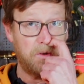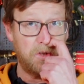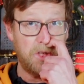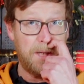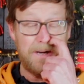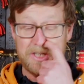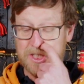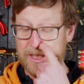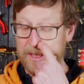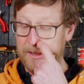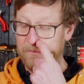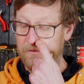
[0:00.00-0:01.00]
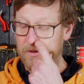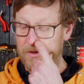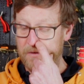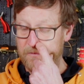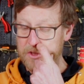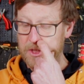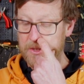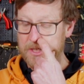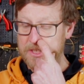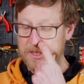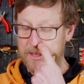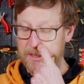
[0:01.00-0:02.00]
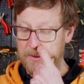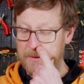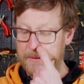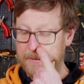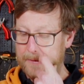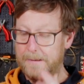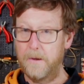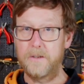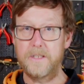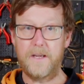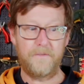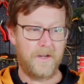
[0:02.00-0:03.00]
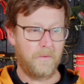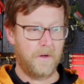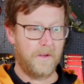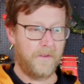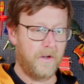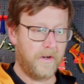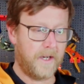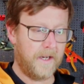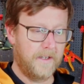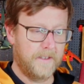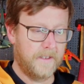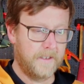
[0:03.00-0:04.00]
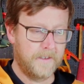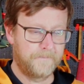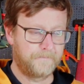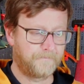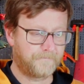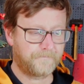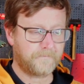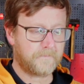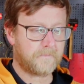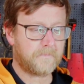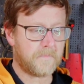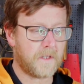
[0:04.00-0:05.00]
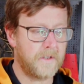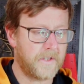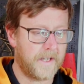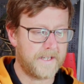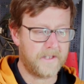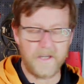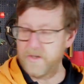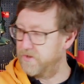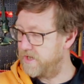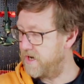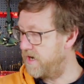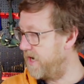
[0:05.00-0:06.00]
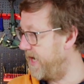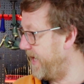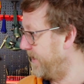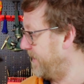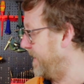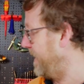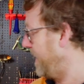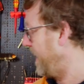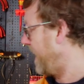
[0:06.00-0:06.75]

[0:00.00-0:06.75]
cheap actually for Juland, so definitely worth a look. So that's those guys.